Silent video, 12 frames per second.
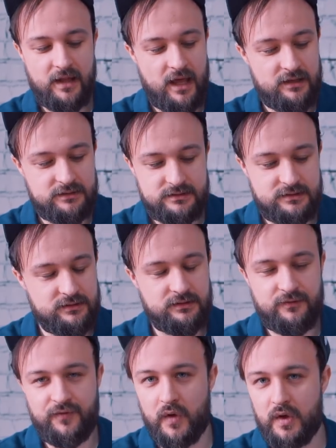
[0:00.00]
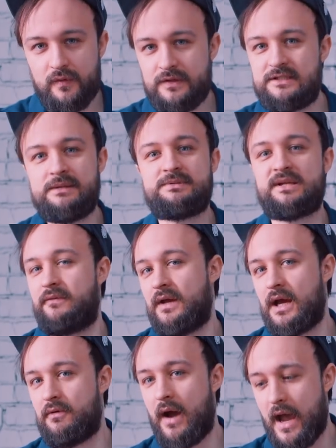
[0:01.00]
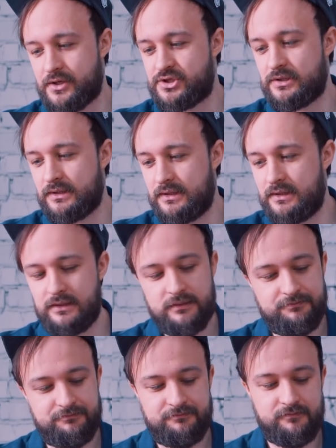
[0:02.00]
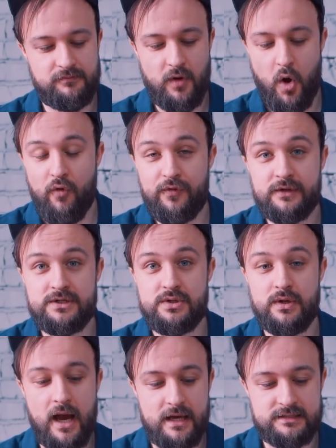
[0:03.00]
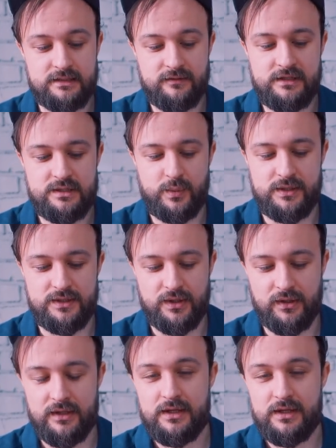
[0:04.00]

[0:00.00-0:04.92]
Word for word: and uh, follow the tips that we have actually offered you guys in this video.